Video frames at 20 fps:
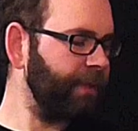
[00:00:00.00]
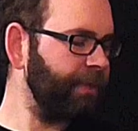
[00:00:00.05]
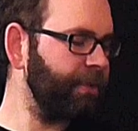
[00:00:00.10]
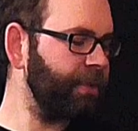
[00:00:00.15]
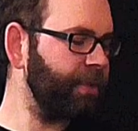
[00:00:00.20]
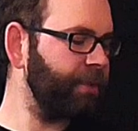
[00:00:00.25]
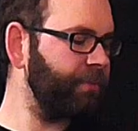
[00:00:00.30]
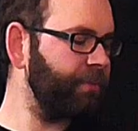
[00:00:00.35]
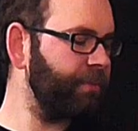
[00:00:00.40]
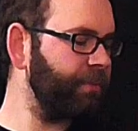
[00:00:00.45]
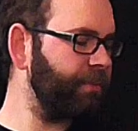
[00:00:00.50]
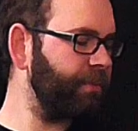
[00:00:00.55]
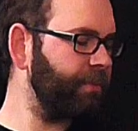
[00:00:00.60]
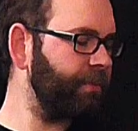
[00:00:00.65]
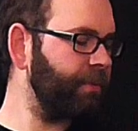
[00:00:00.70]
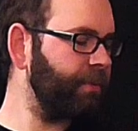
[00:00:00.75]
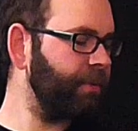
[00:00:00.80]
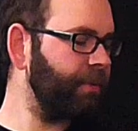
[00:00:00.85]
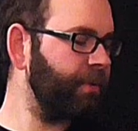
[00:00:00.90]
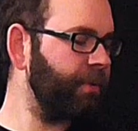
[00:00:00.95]
So,
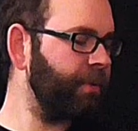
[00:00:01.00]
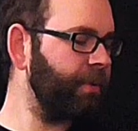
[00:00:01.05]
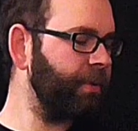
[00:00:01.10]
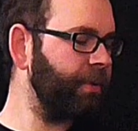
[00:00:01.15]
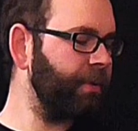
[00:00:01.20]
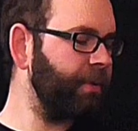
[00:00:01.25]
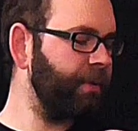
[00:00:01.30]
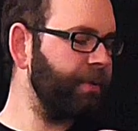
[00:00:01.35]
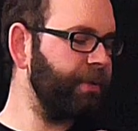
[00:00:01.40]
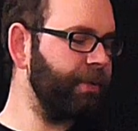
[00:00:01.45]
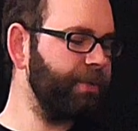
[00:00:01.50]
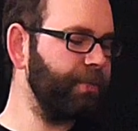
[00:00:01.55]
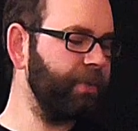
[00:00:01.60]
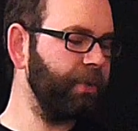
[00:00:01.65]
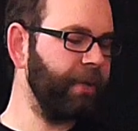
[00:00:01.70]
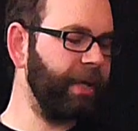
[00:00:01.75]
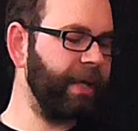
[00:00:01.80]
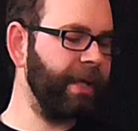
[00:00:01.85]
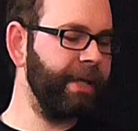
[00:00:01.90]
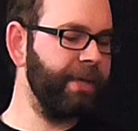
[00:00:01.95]
this
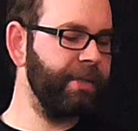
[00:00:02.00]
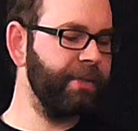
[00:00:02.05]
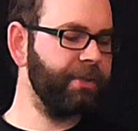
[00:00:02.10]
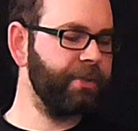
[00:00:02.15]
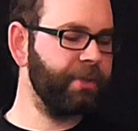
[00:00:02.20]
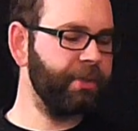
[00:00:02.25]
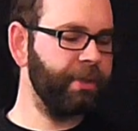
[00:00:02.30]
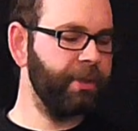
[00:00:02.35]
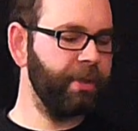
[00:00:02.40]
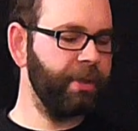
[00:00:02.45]
book has